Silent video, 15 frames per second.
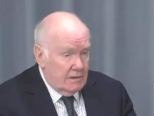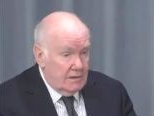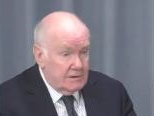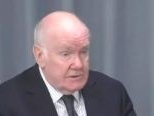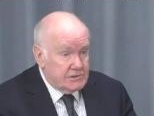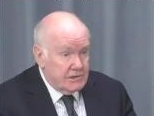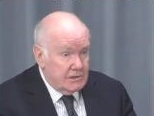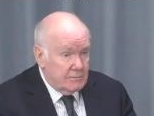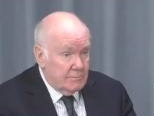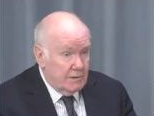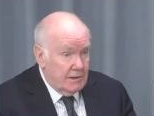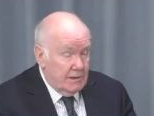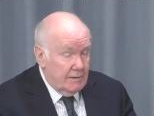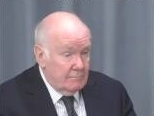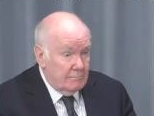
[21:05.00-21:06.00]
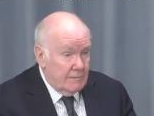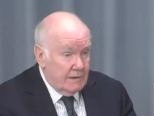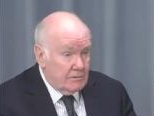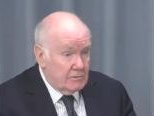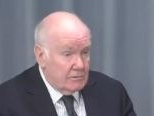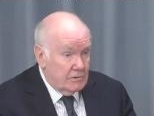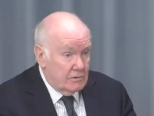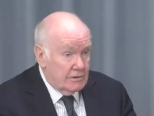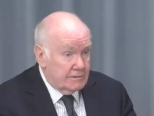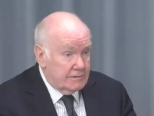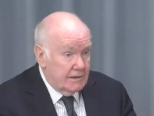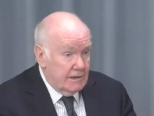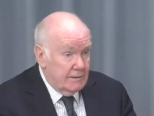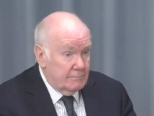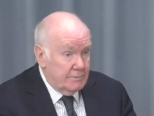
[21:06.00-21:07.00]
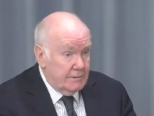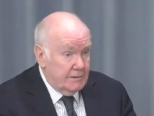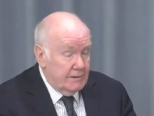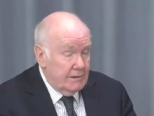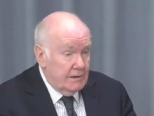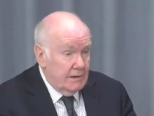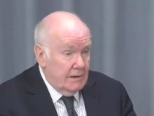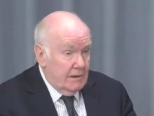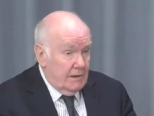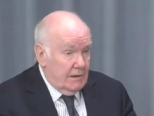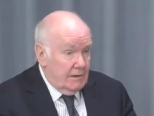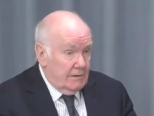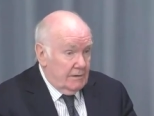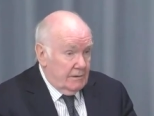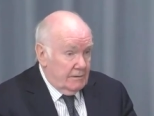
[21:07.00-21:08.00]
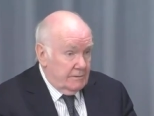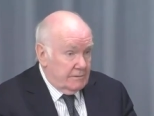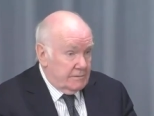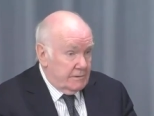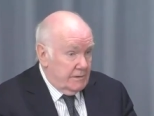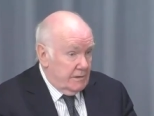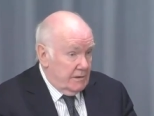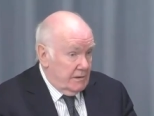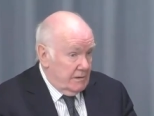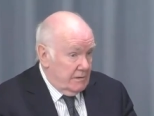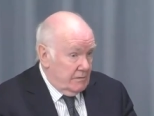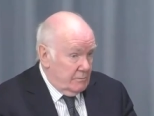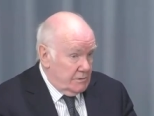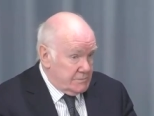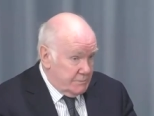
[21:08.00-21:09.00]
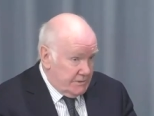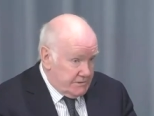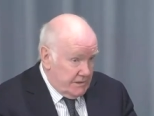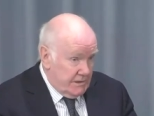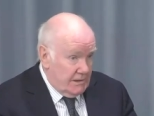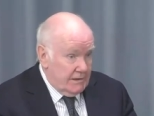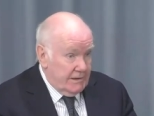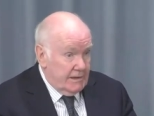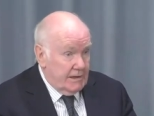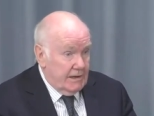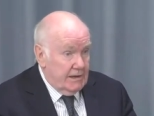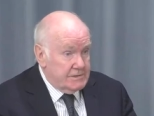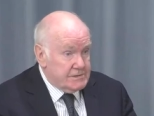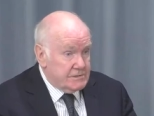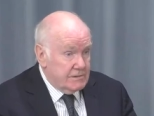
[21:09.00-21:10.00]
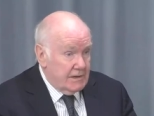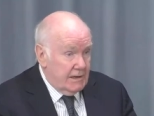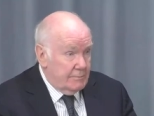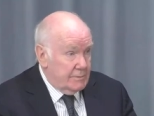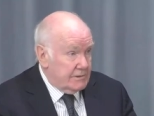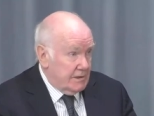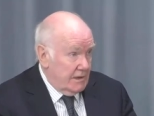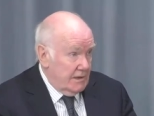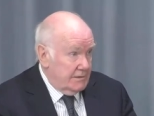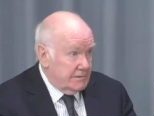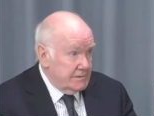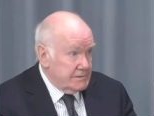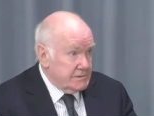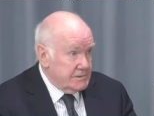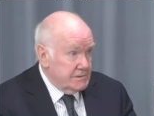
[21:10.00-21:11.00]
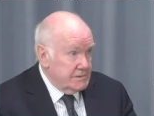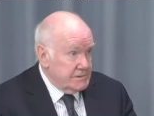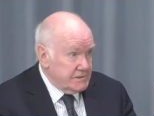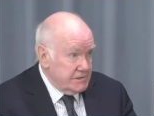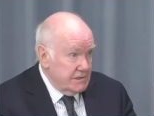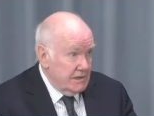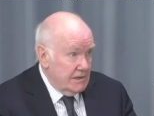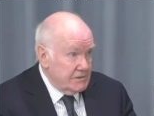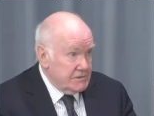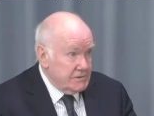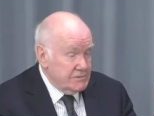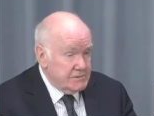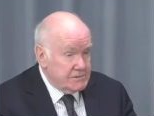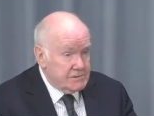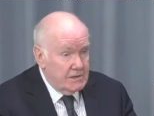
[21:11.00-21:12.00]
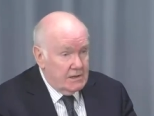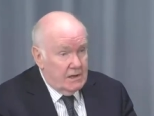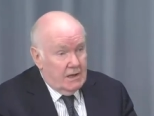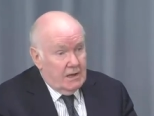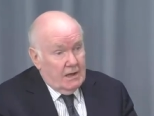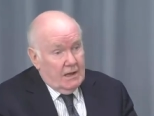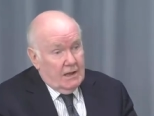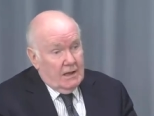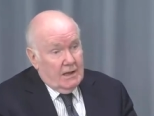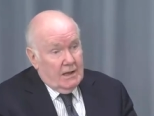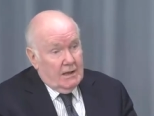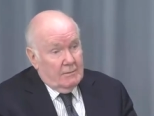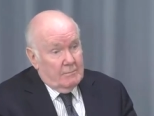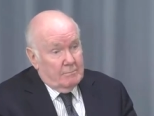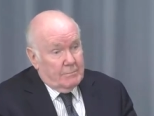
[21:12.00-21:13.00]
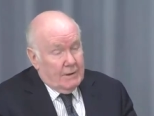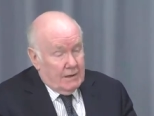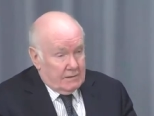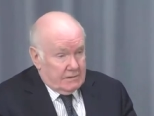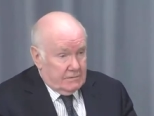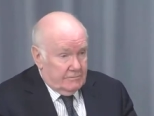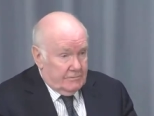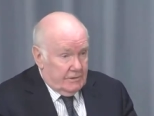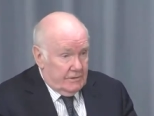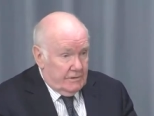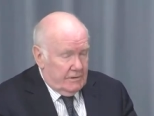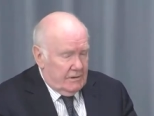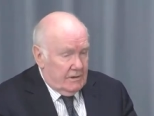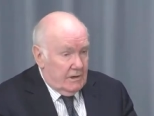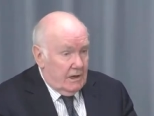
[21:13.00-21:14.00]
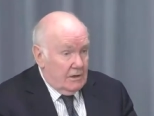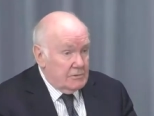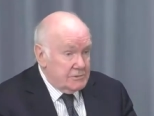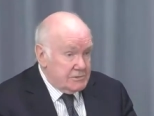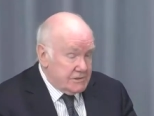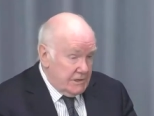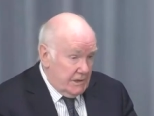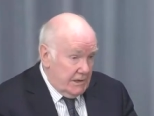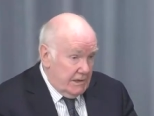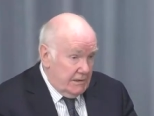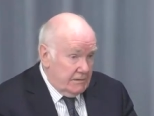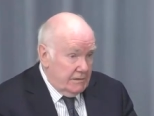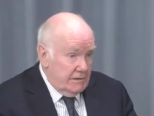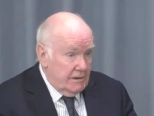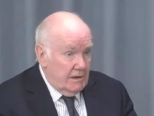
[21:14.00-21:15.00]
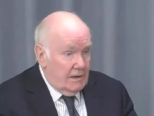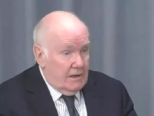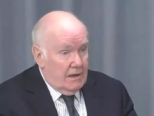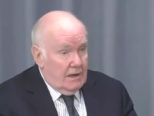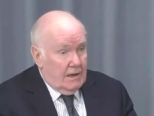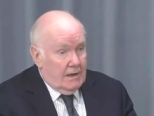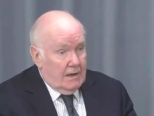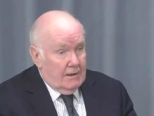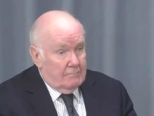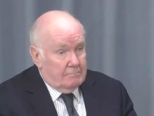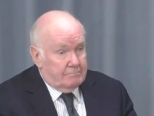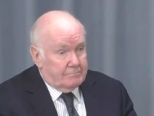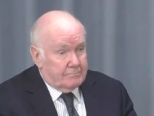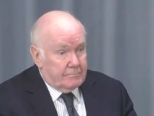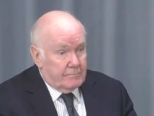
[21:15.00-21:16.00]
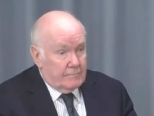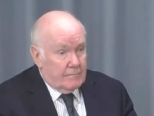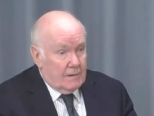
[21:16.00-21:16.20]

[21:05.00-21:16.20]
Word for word: uh, chaired by Michael Connarty MP that uh, was particularly engaged in hepatitis C issues. Uh, part of it outside. Um,